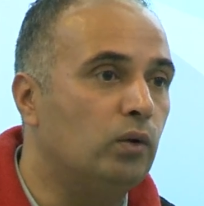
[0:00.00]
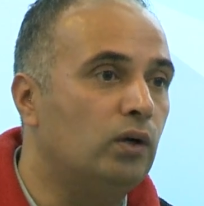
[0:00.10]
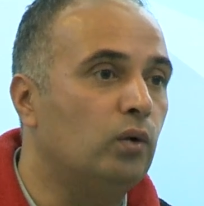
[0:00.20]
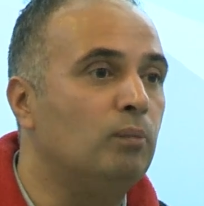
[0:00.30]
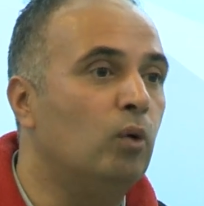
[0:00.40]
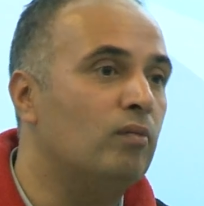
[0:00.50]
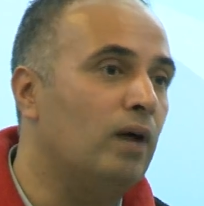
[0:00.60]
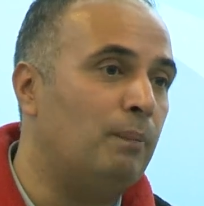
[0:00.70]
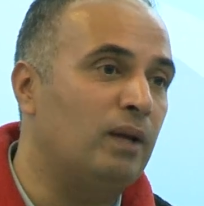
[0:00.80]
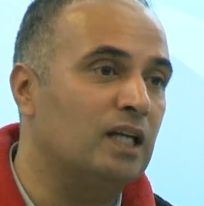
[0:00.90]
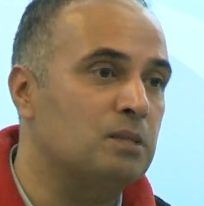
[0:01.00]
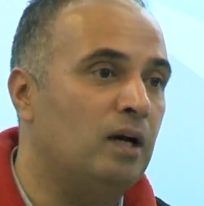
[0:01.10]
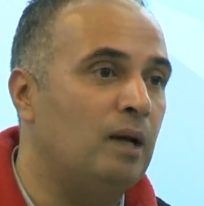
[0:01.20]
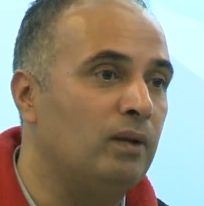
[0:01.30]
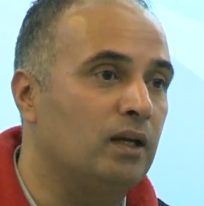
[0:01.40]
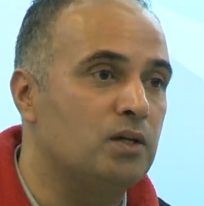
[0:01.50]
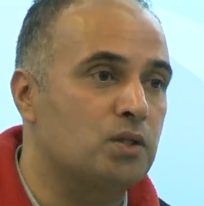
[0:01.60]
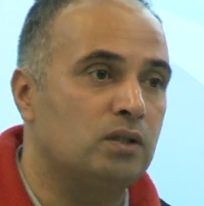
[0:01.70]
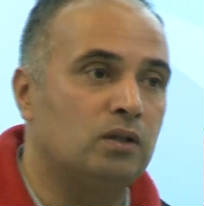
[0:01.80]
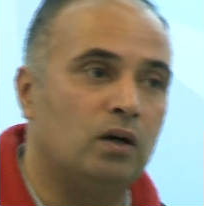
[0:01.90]
Do they do it move application by
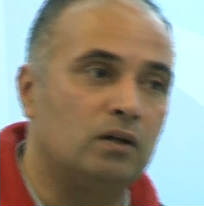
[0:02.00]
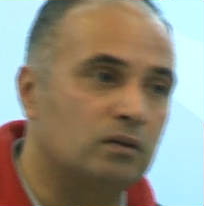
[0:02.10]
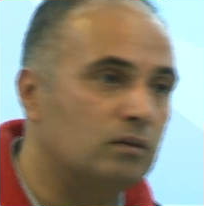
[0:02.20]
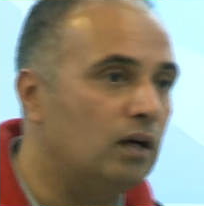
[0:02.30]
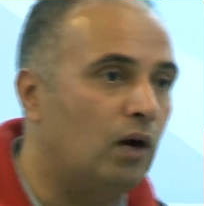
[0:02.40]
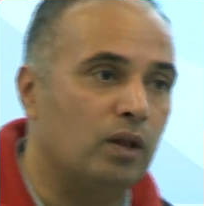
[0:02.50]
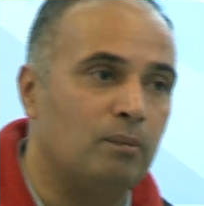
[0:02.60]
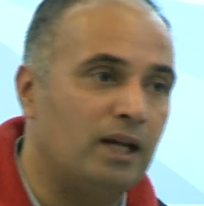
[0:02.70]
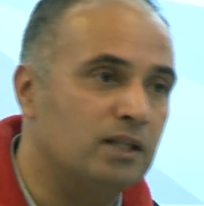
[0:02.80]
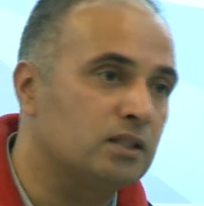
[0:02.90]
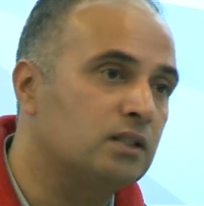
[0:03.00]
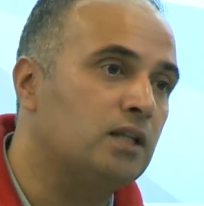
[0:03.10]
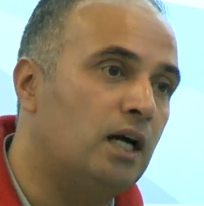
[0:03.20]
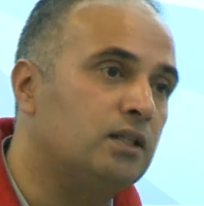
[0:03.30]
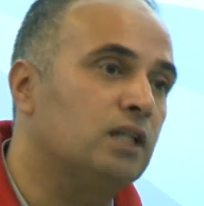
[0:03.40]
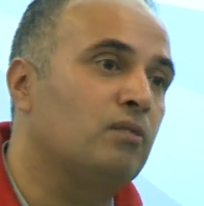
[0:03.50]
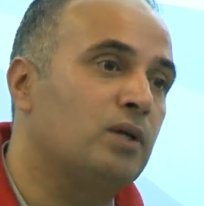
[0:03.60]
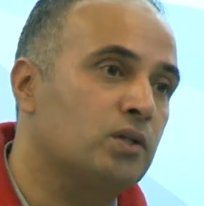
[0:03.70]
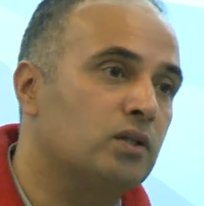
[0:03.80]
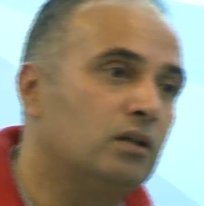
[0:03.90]
application or how do they manage this entire
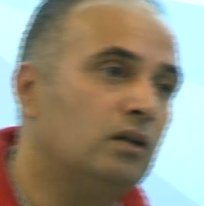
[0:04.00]
transformation?